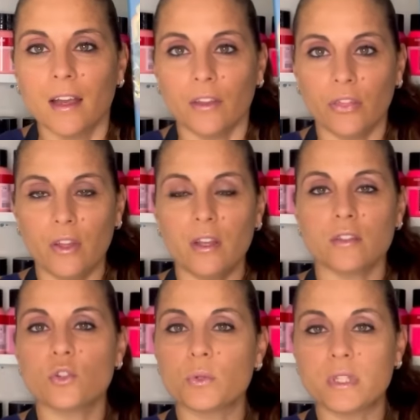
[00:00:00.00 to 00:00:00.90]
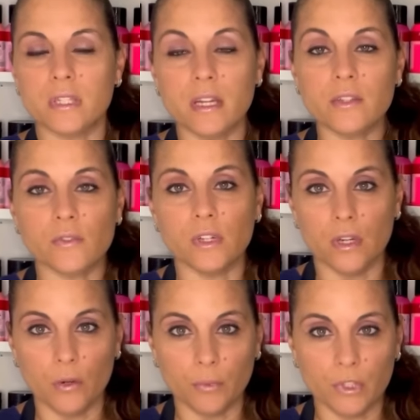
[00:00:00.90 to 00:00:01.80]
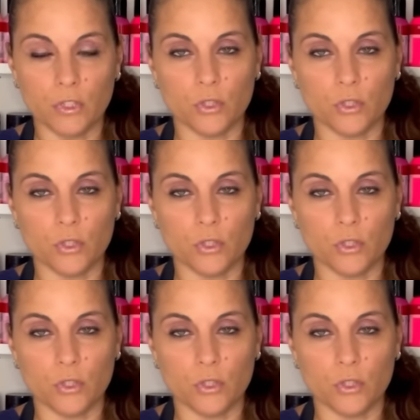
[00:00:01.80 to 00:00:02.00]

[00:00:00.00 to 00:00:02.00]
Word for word: I think, so today's video, I'm gonna